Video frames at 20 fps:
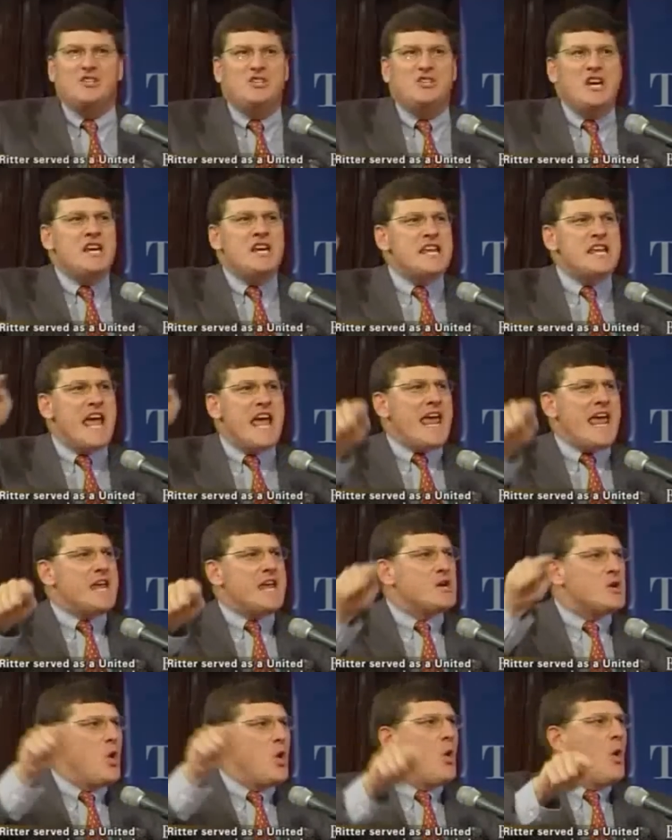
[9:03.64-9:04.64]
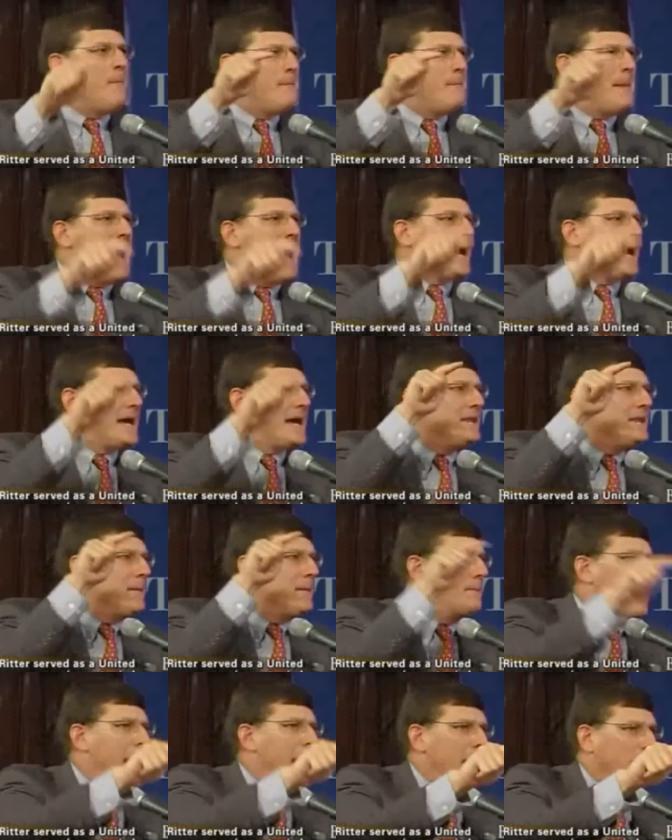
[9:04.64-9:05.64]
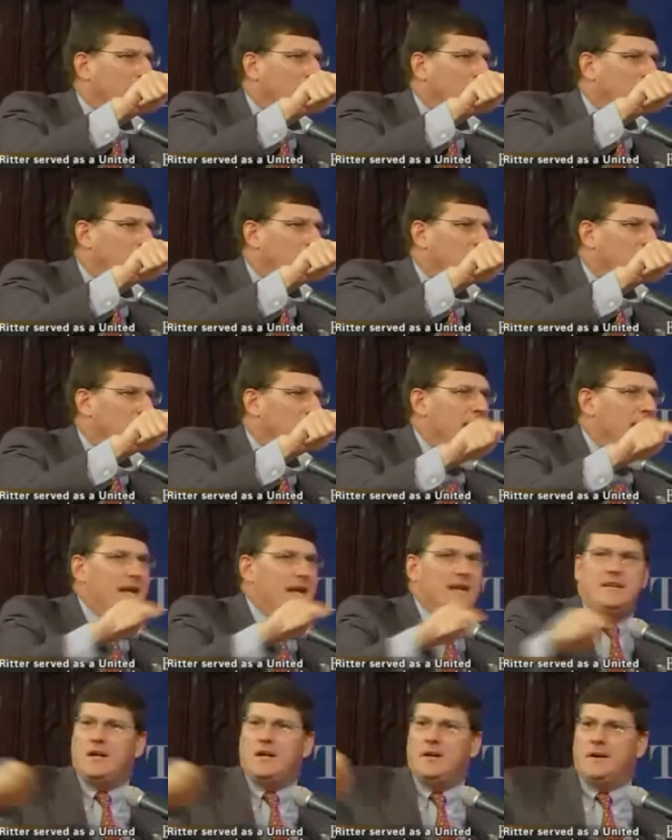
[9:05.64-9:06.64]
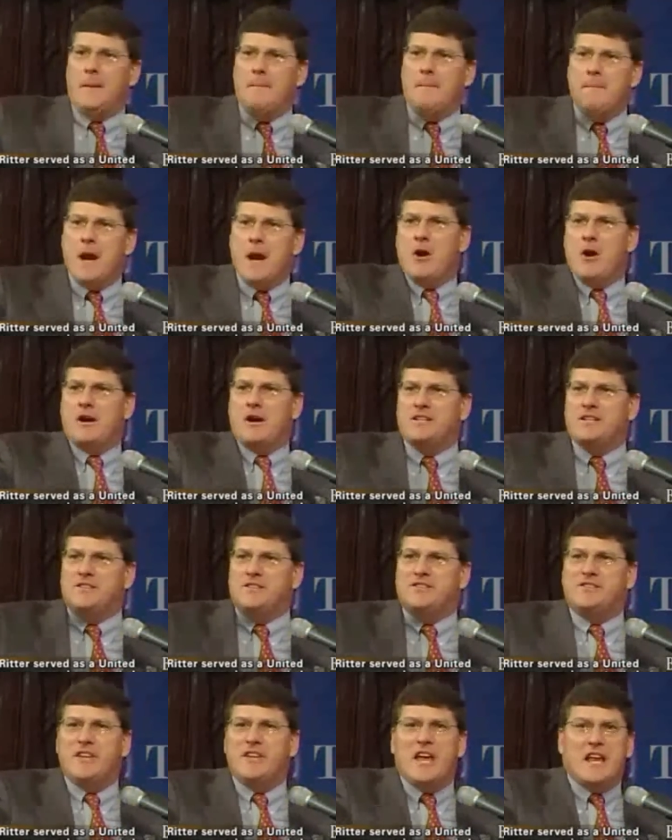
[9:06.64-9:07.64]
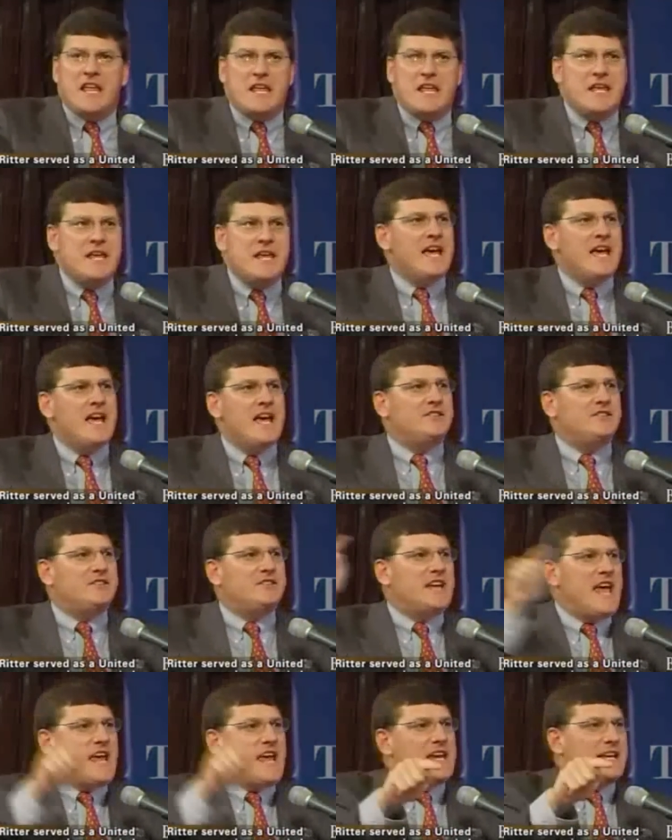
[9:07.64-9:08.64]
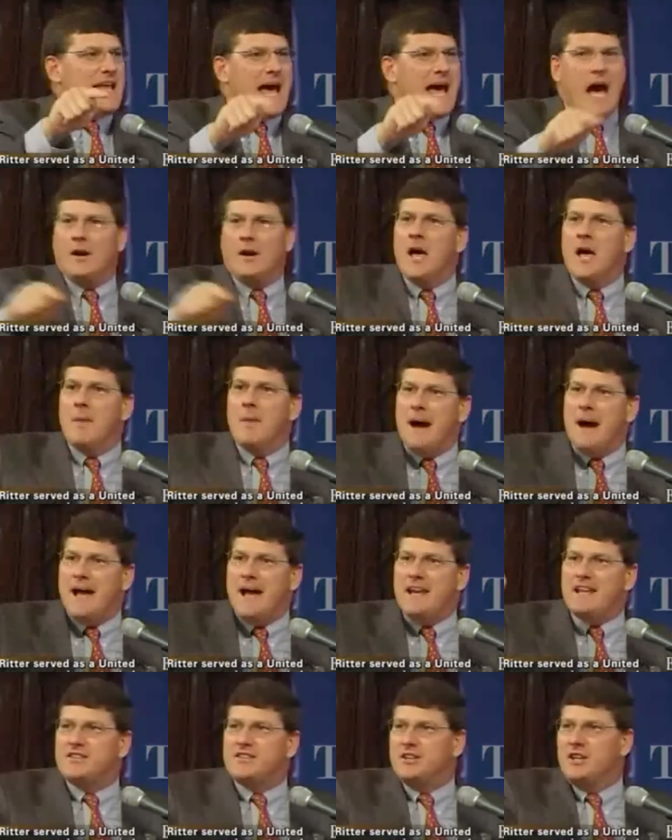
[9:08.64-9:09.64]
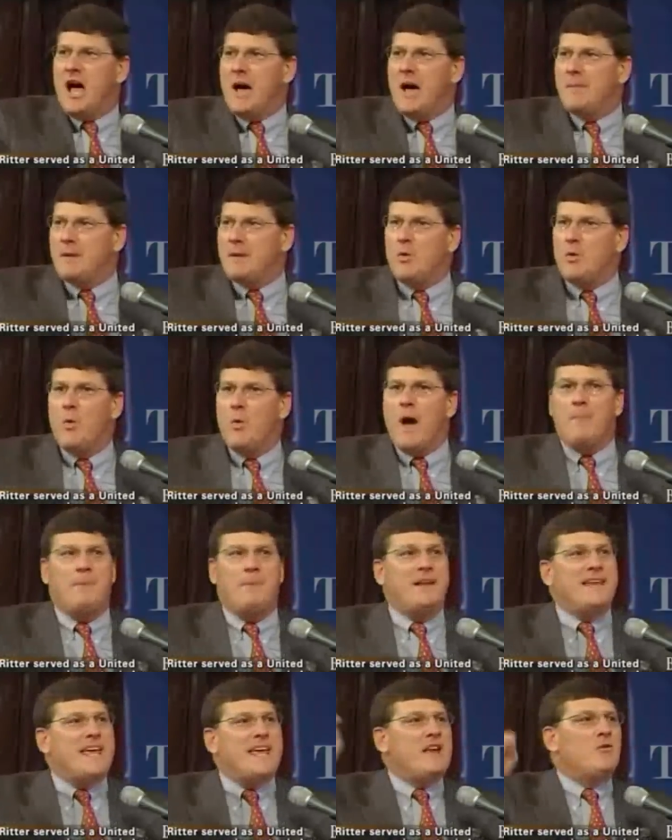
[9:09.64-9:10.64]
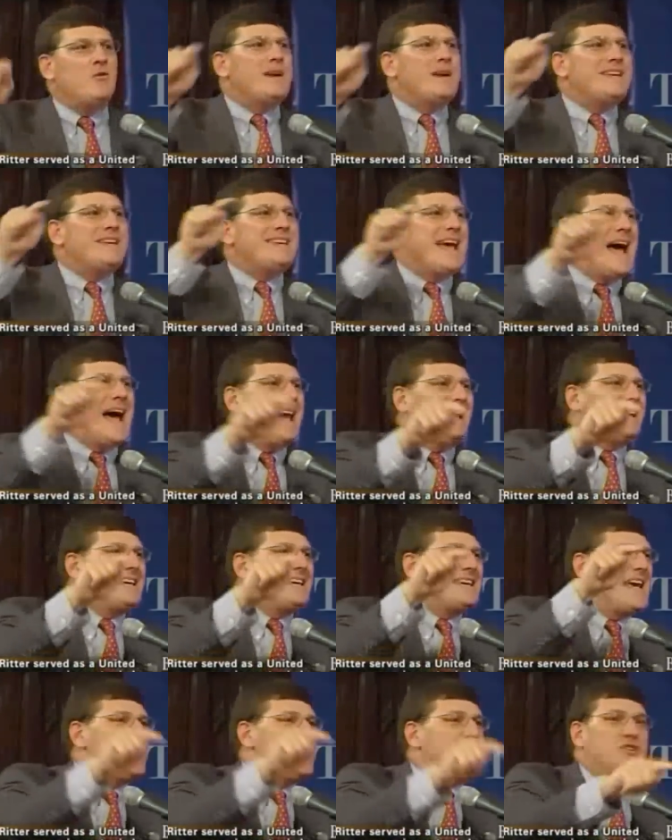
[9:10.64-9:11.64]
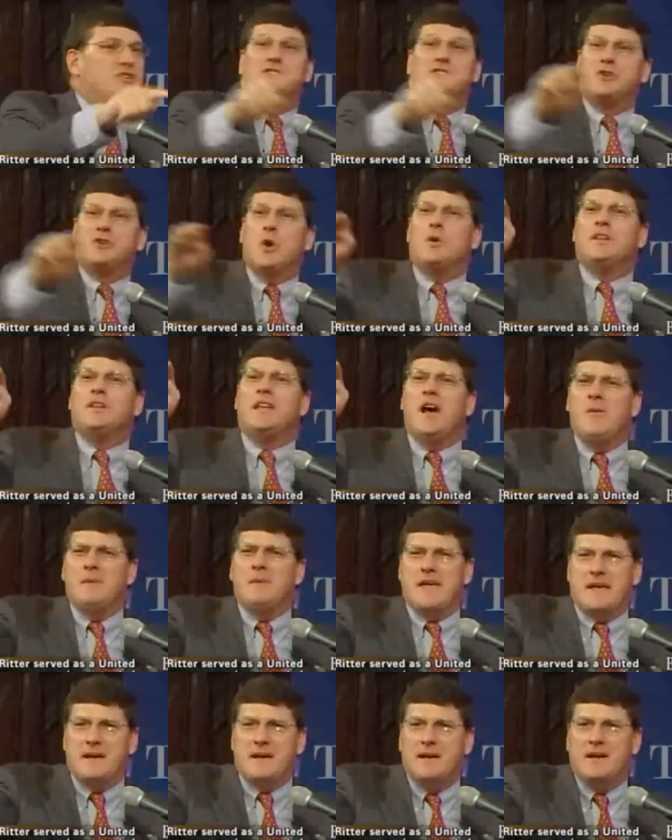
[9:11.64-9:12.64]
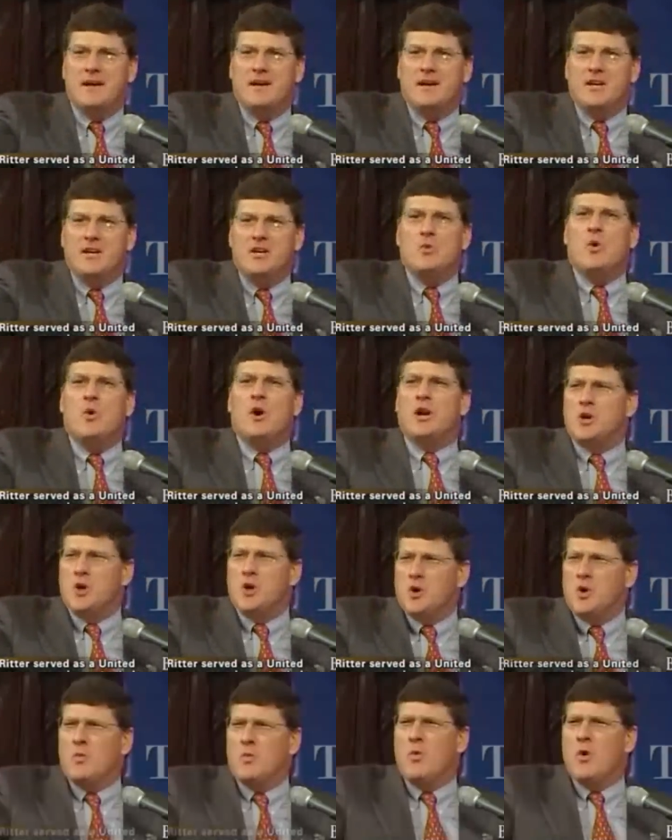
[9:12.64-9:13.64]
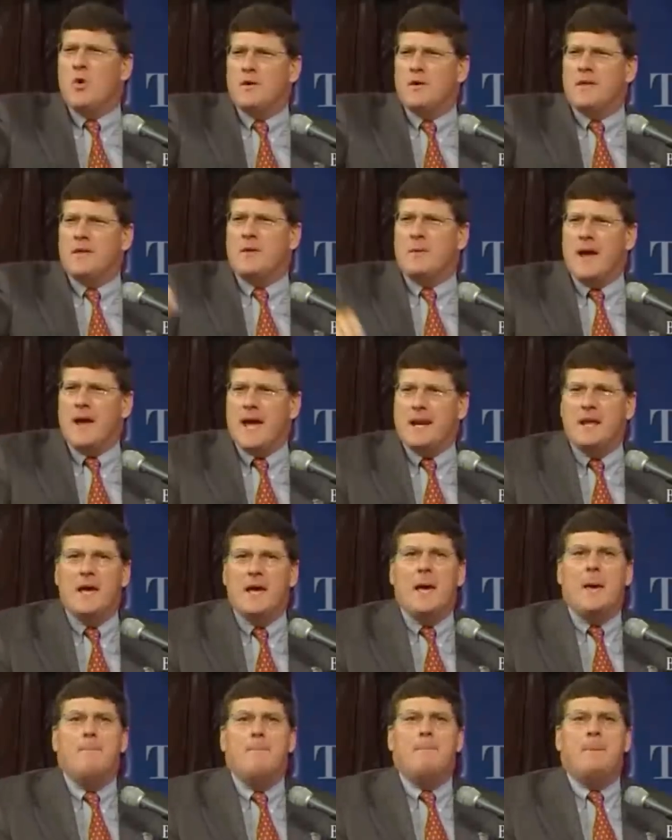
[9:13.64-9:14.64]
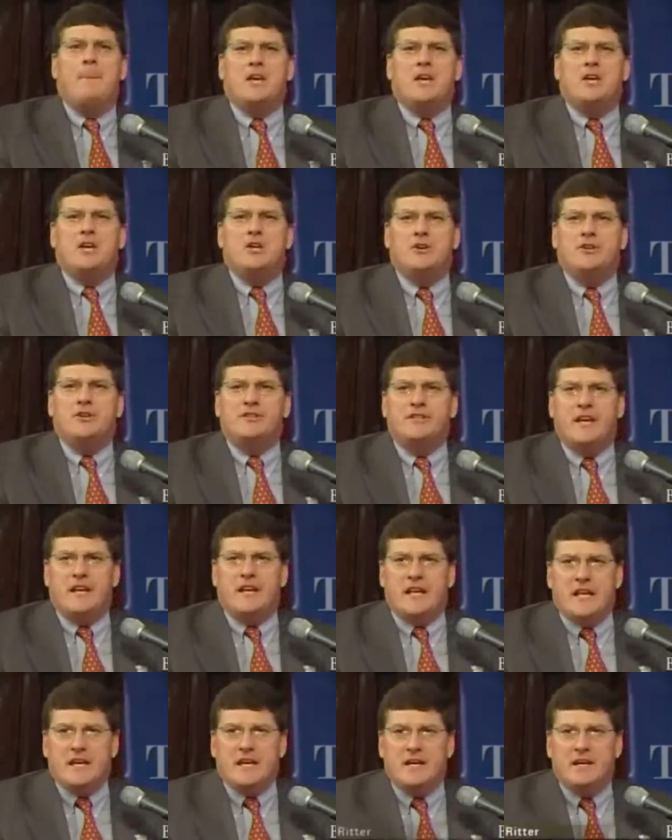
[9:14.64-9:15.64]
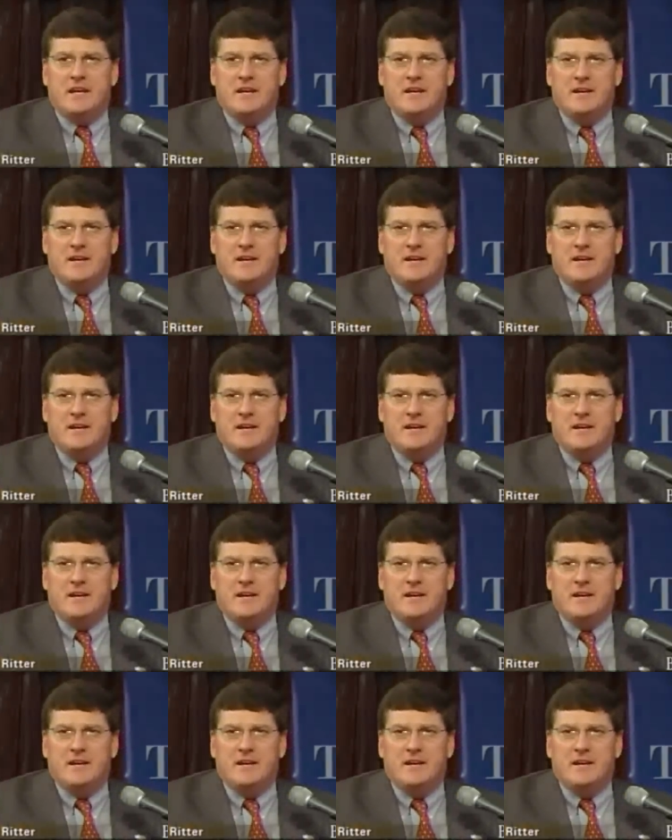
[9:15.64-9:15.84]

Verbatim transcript: the genie ain't going back in the bottle until an American city is taken out by an Islamic weapon in retaliation. So, tell me, you want to go to war with Iran? Pick your city.